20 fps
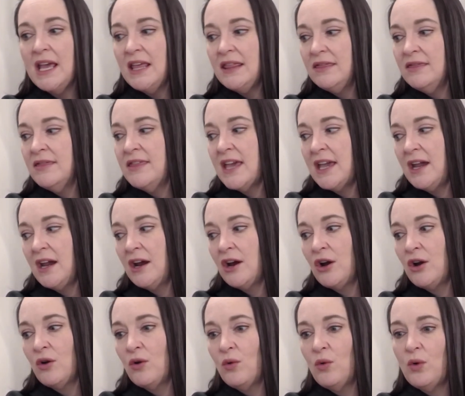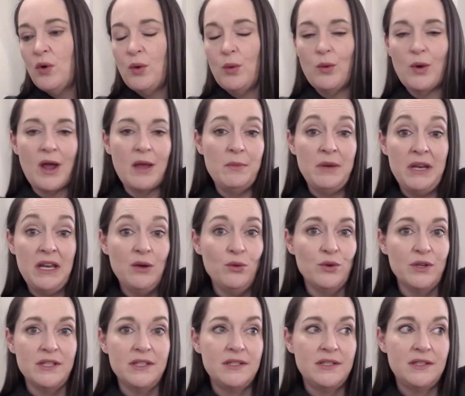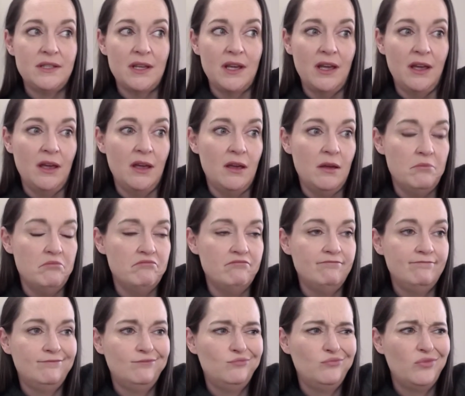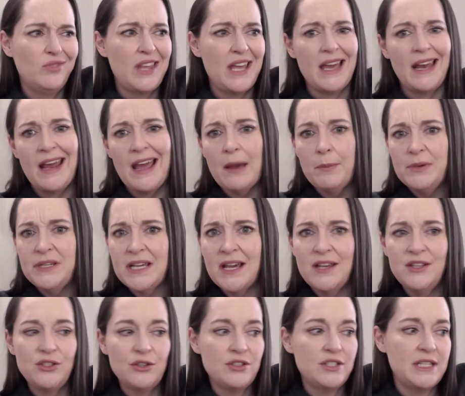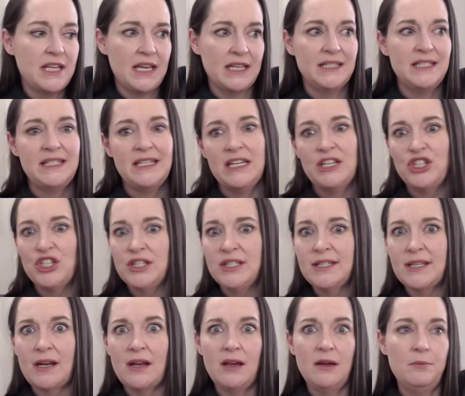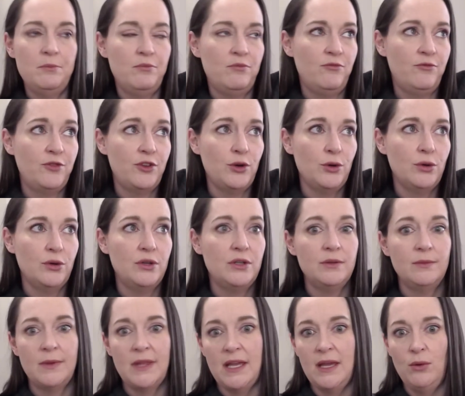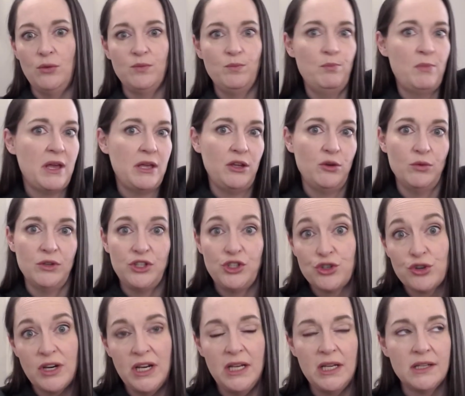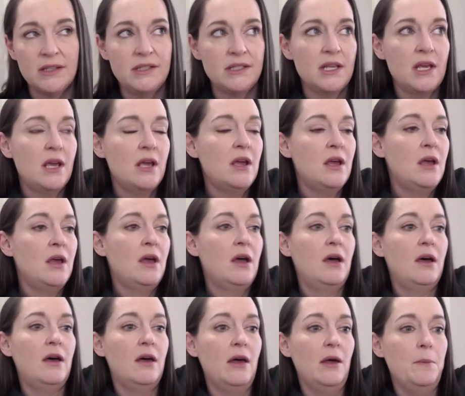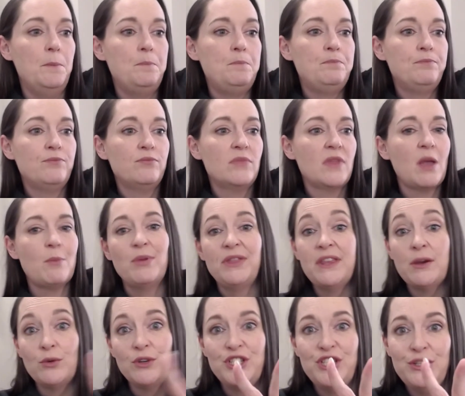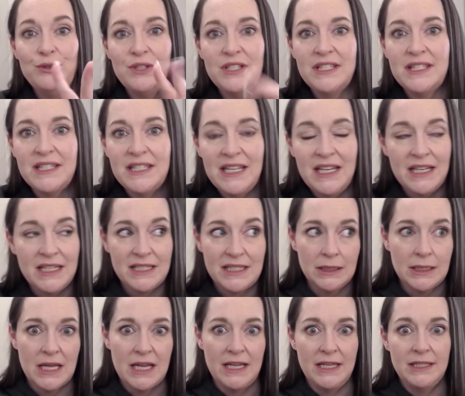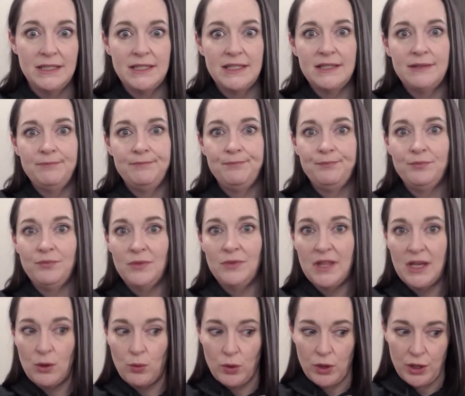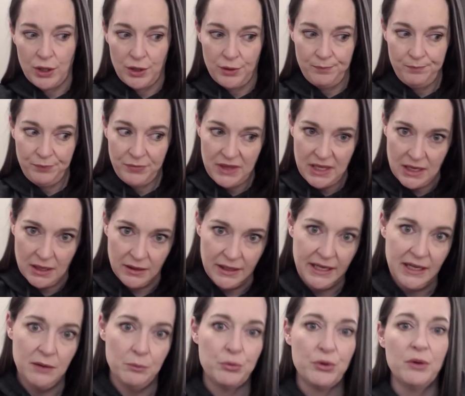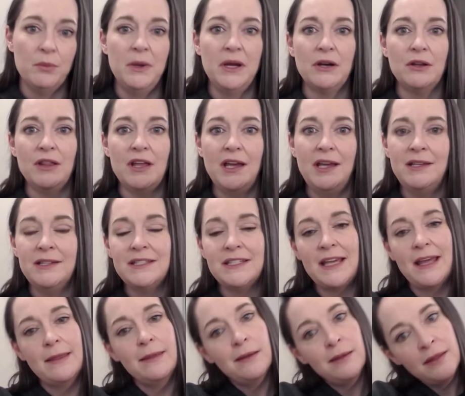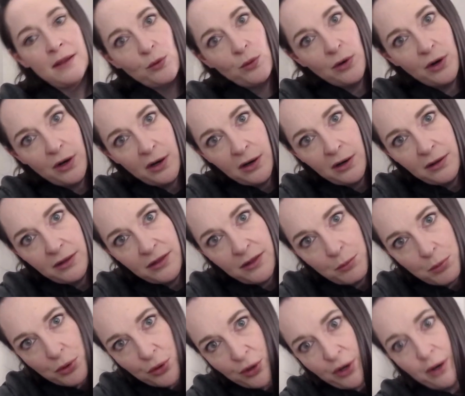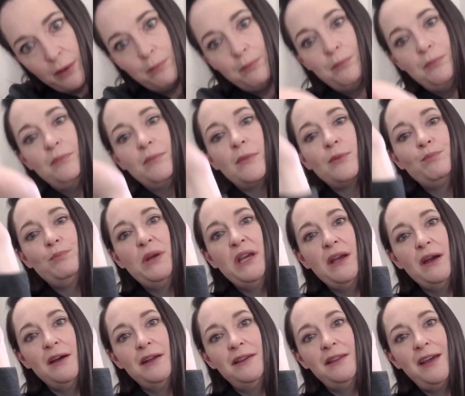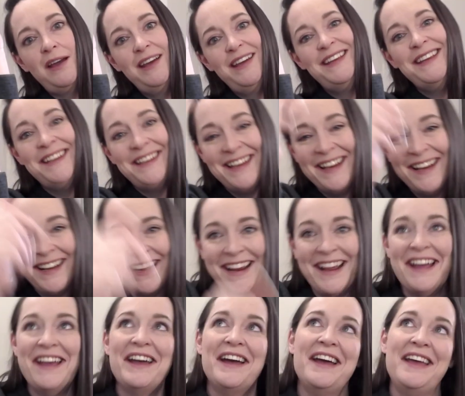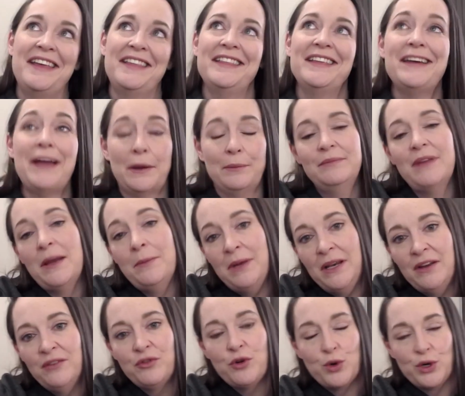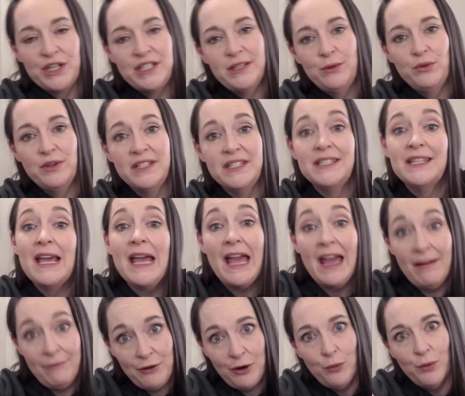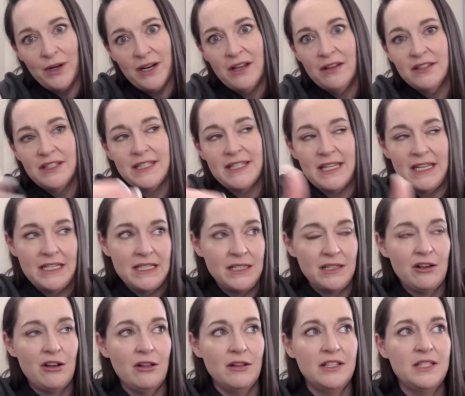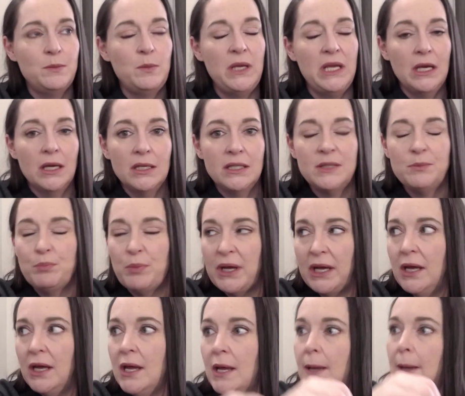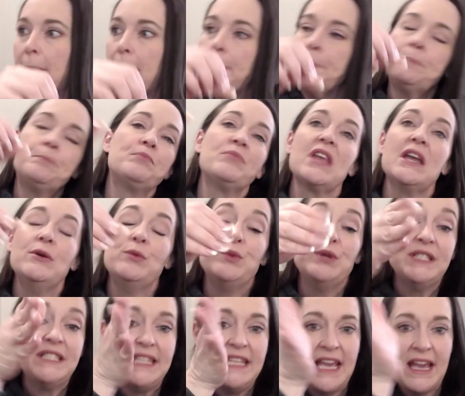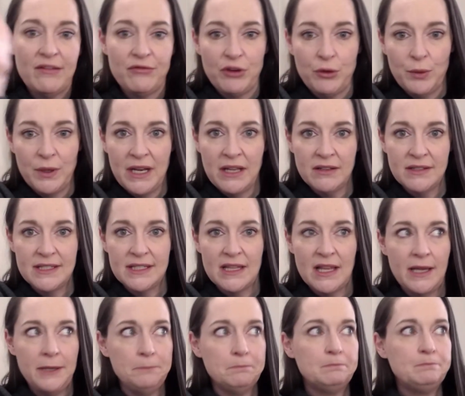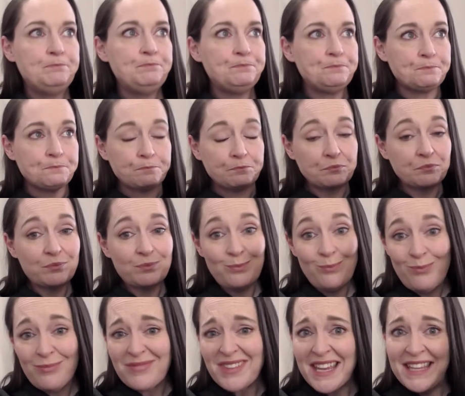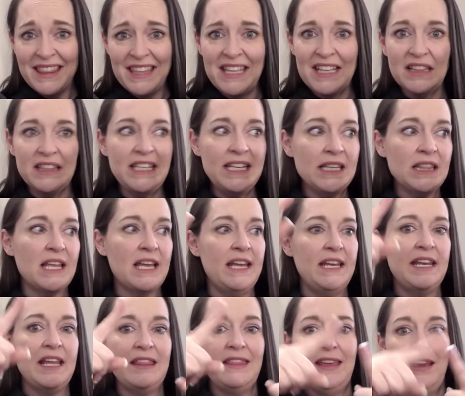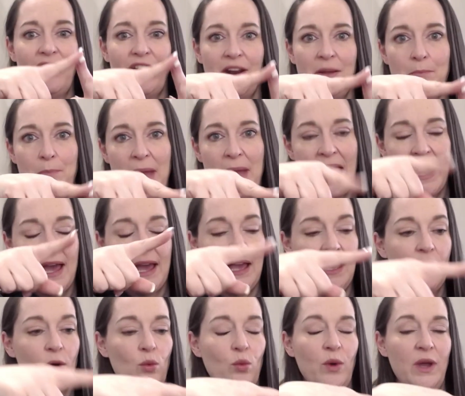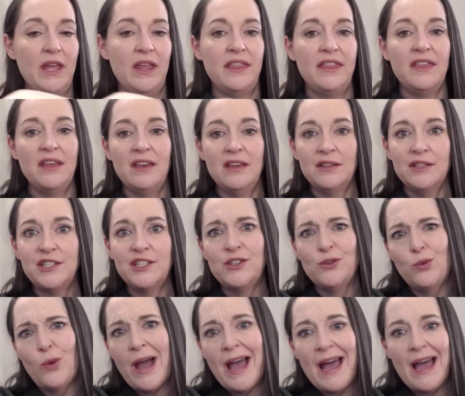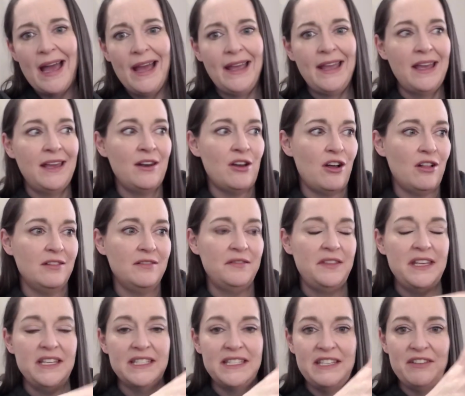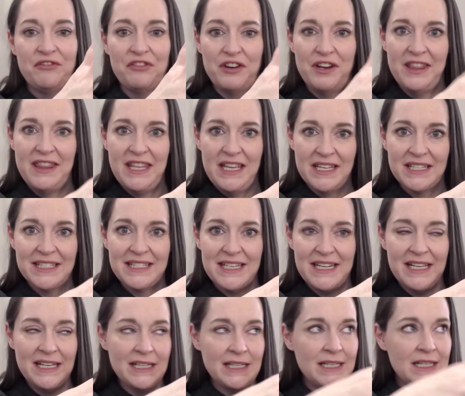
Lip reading: It was, they had appetizers, they had stations set up, food, they met you with drinks. But there were 2 distinct lines. There were the elite and premier lines, and then there were the poor peon line. Of course it was everyone else. They didn't call us peons, but it was the everyone else line. In the elite line, they got a bag with swag and all of these different things in it.